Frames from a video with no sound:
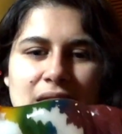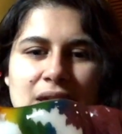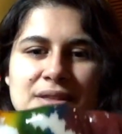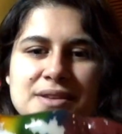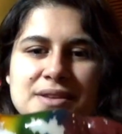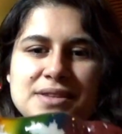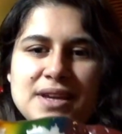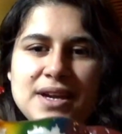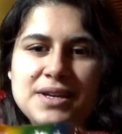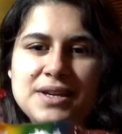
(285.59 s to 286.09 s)

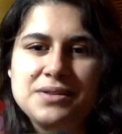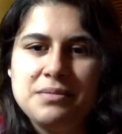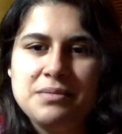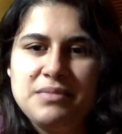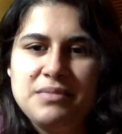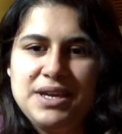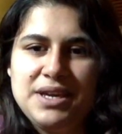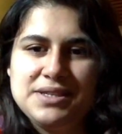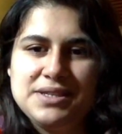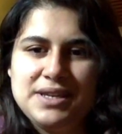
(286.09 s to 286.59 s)
This guy's
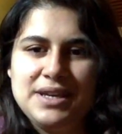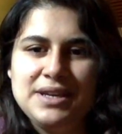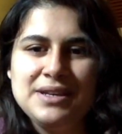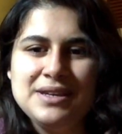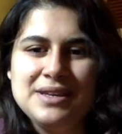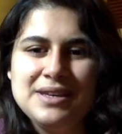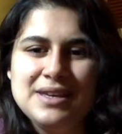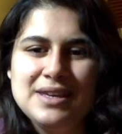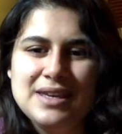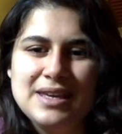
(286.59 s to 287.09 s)
amazing.
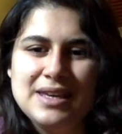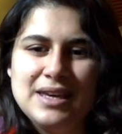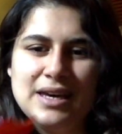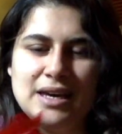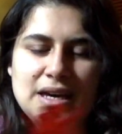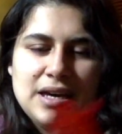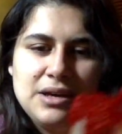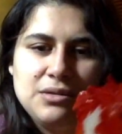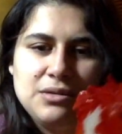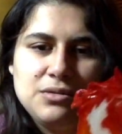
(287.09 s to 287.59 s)

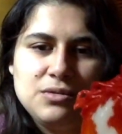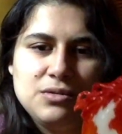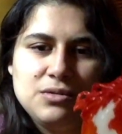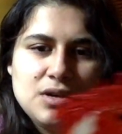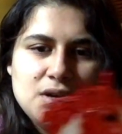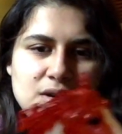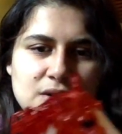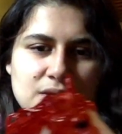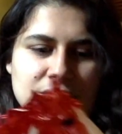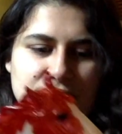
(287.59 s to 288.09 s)
I
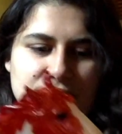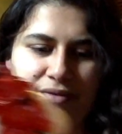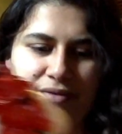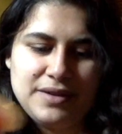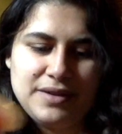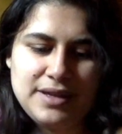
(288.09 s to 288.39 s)
love